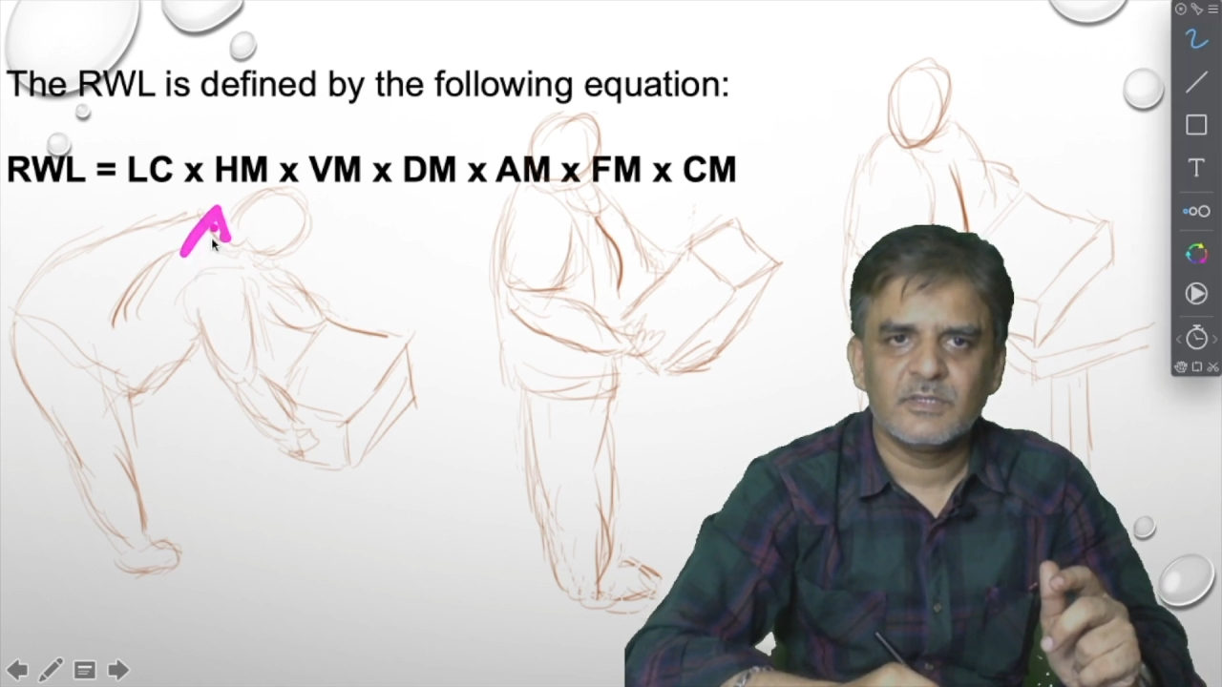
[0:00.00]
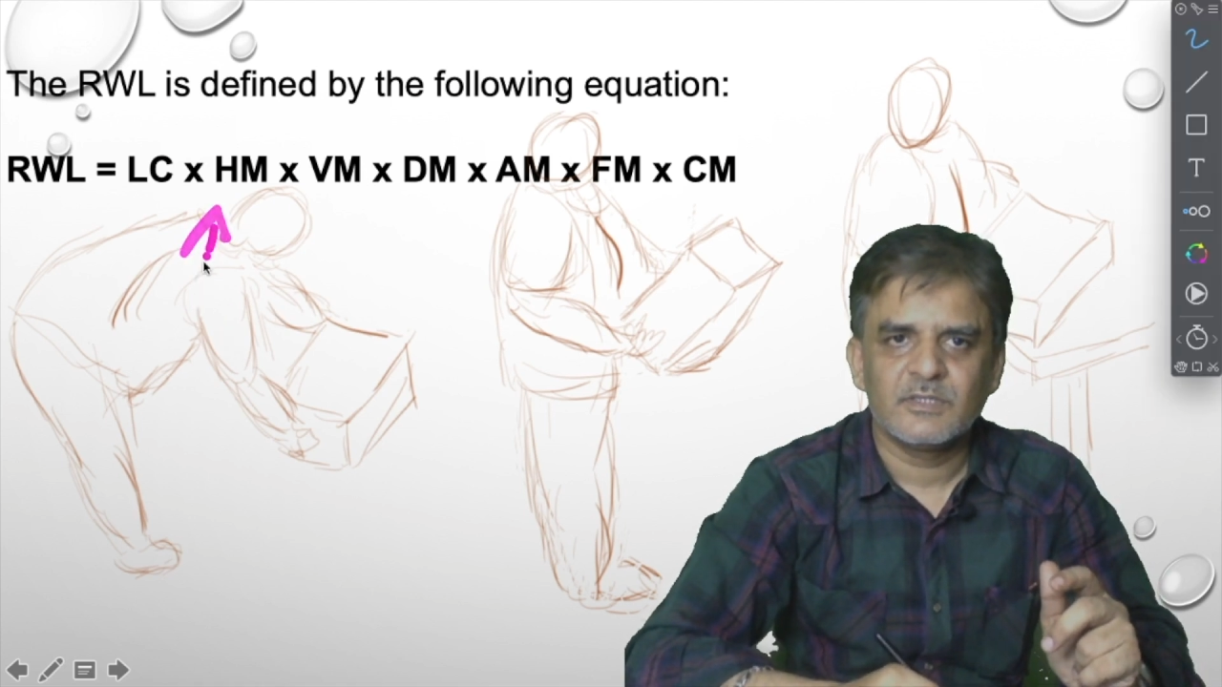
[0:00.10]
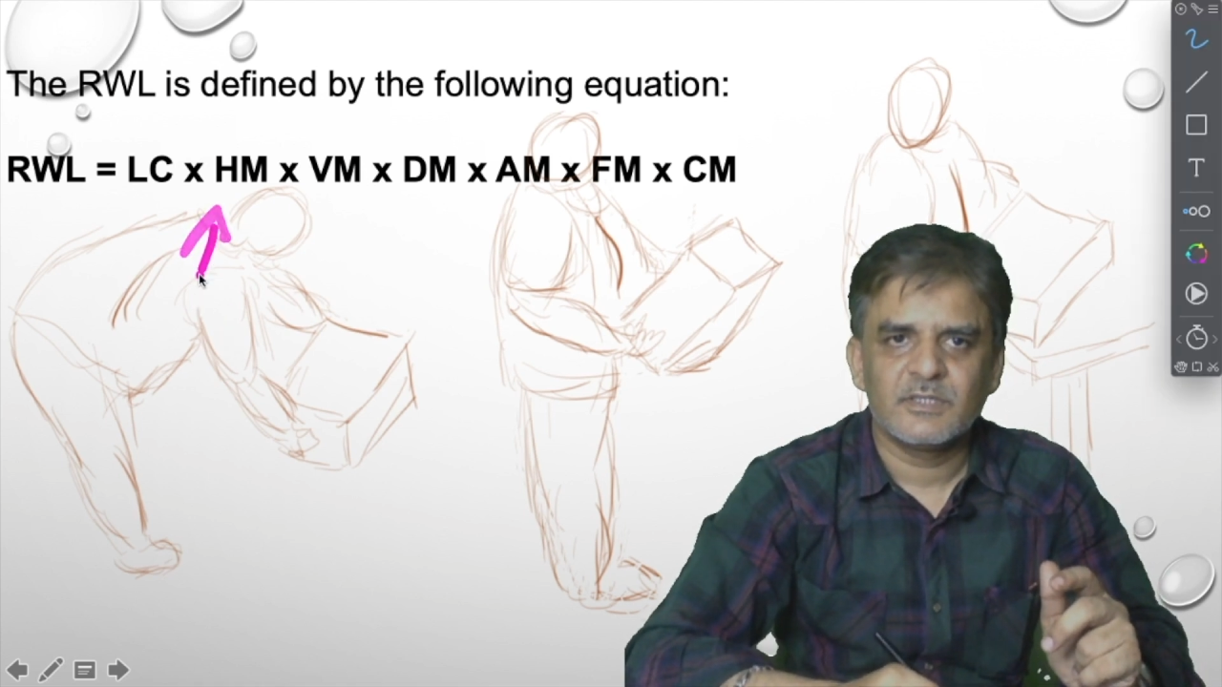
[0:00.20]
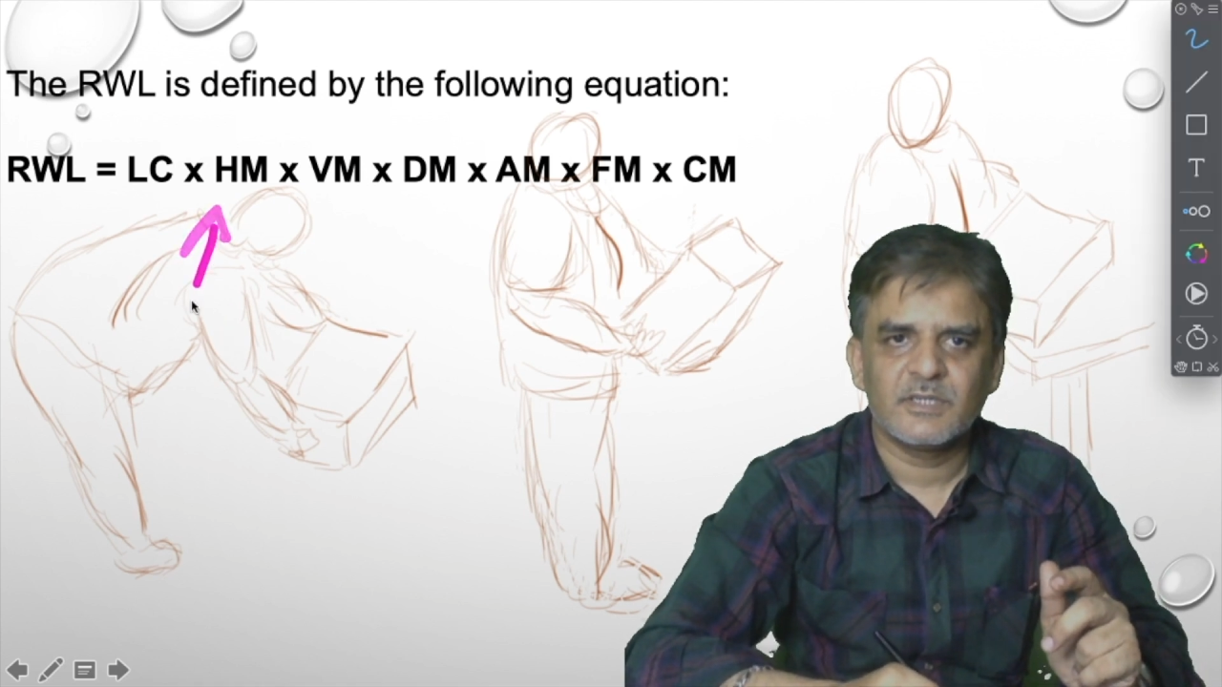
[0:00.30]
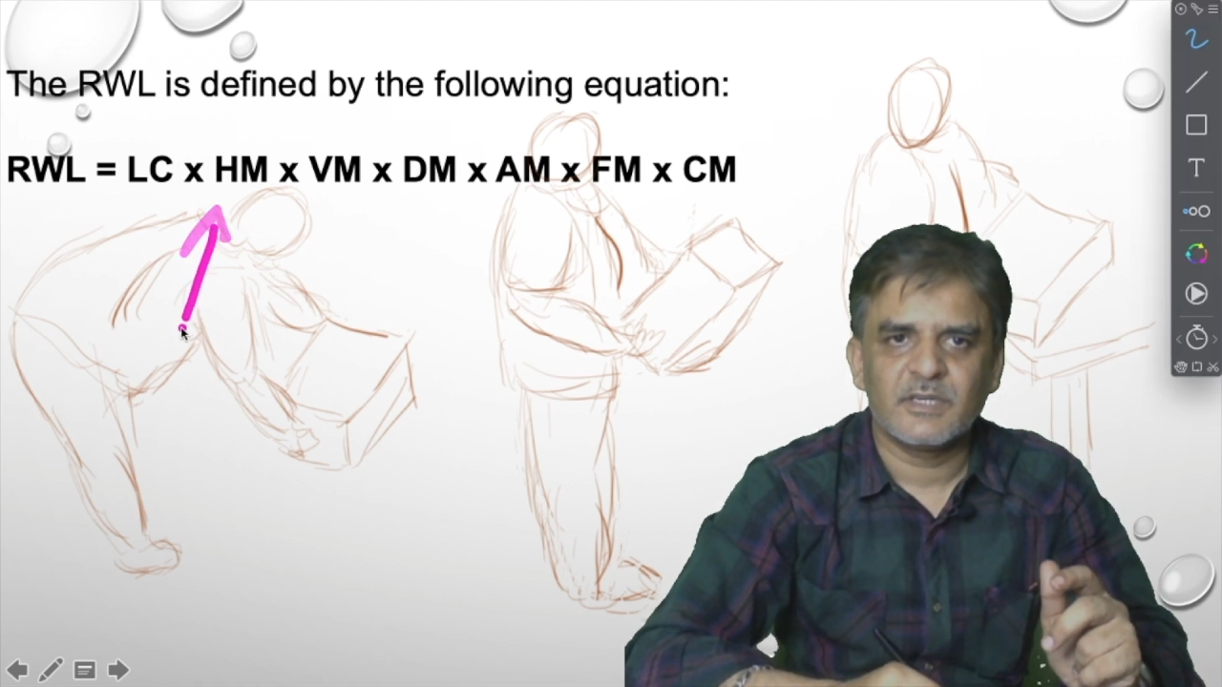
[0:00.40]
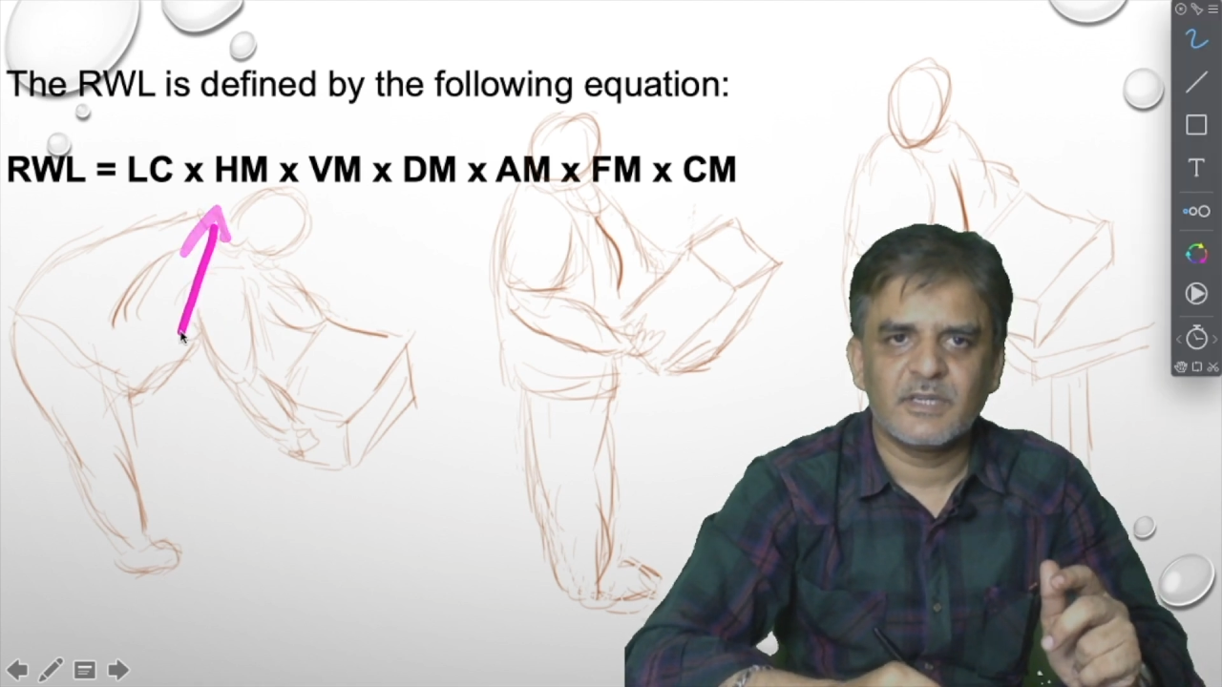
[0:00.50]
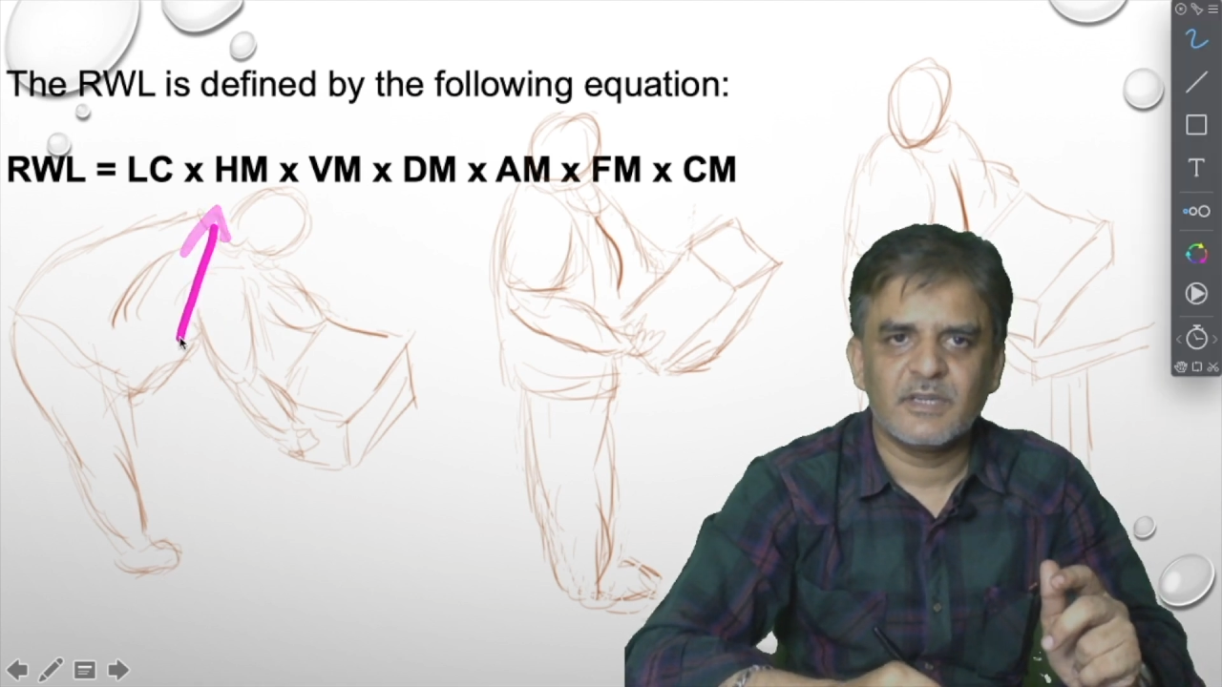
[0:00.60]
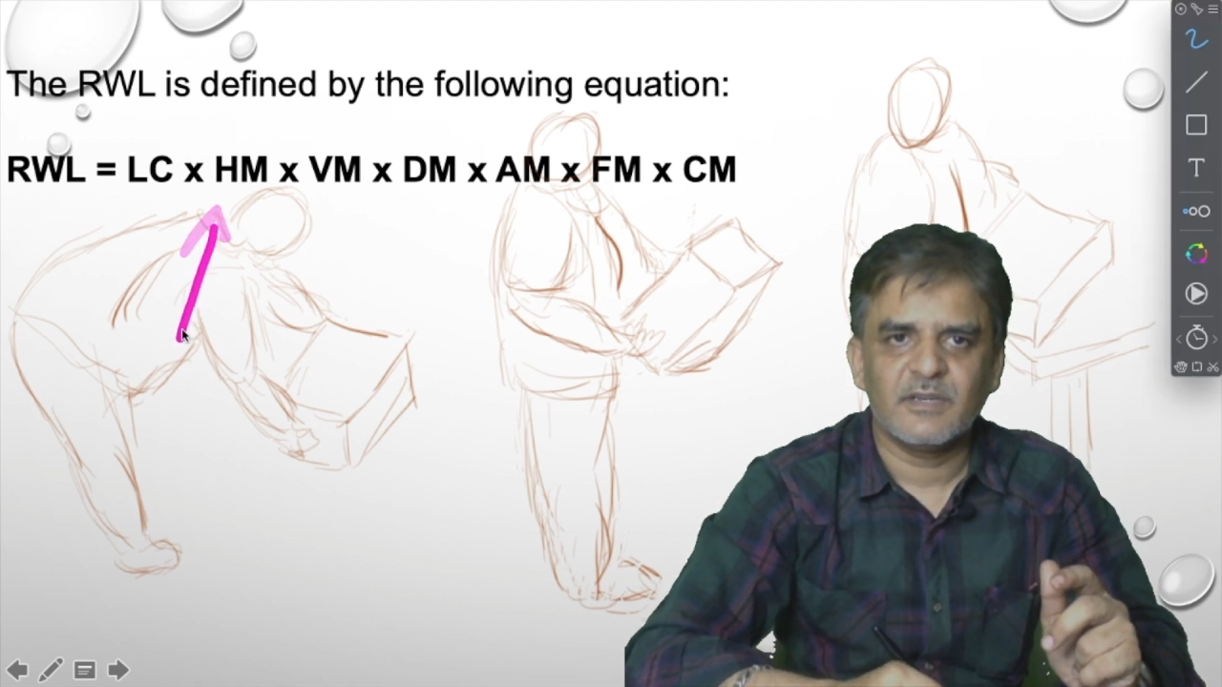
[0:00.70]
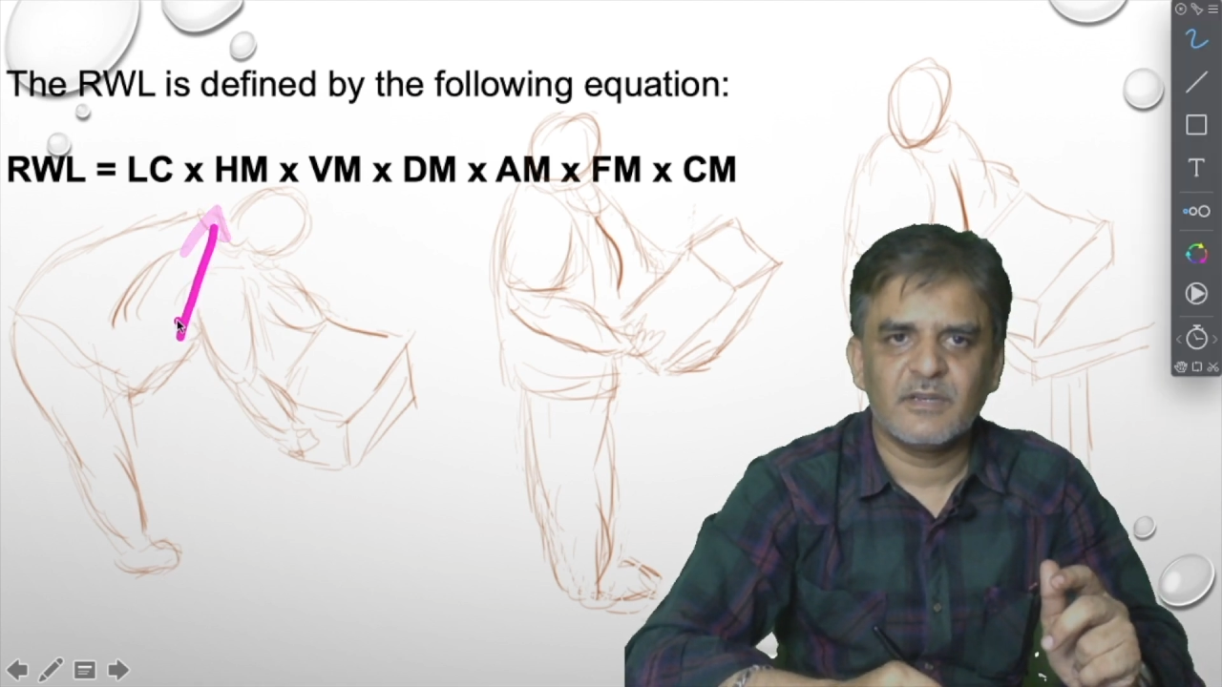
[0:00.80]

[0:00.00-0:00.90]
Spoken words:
certain